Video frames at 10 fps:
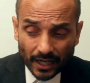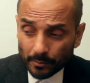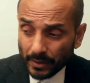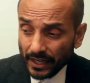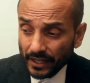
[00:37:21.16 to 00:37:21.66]

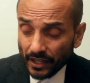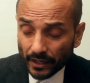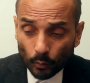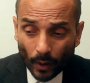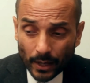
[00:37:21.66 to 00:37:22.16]
be done
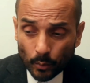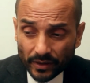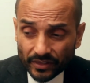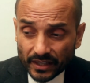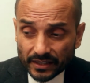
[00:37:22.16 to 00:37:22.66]
away
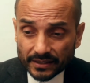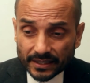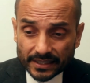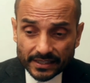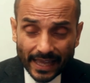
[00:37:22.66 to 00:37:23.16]
with, that
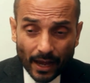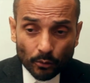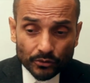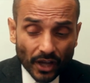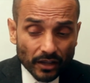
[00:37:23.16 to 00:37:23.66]
is now
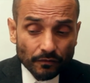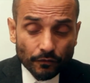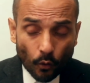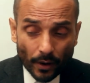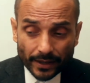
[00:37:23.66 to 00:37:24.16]
null and
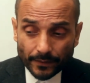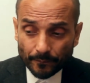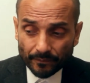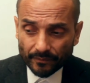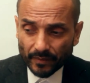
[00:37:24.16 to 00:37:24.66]
void.
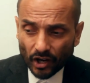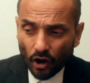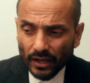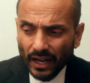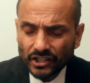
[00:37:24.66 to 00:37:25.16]

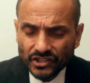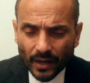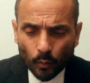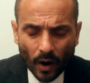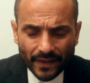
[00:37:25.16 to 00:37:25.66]
Can't
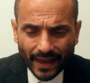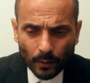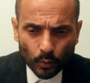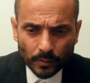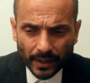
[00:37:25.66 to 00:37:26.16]
understand why that
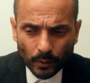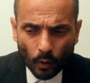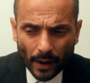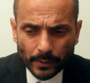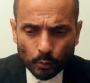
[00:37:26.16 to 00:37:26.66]
would be,
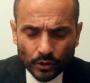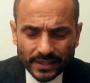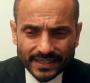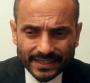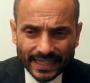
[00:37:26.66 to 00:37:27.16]
why we
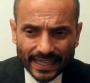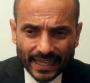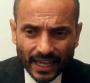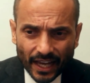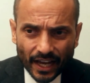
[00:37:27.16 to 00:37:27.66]
wouldn't seek
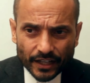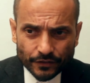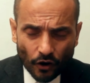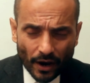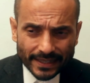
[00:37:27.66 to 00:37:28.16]

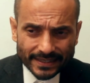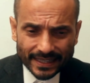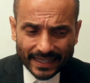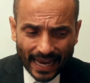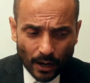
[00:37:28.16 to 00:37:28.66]
advice
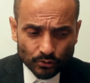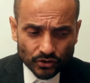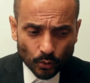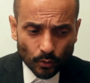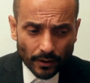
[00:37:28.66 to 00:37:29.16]
and
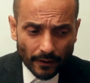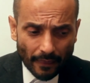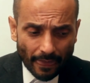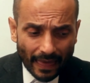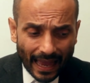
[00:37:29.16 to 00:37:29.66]
counsel
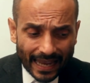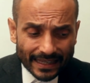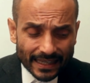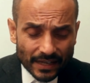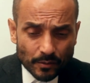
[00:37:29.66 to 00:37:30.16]

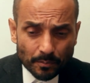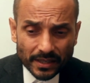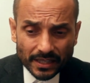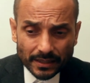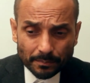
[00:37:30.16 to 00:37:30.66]
and even
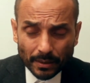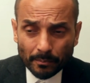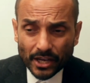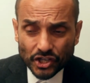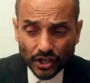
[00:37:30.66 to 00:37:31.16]

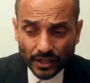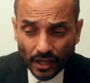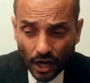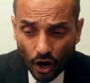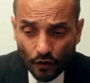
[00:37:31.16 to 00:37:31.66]
permission
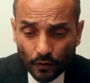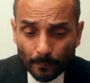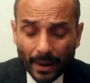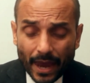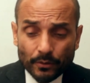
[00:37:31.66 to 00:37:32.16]
from
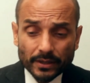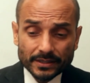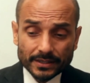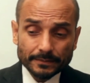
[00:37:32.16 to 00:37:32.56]
parents.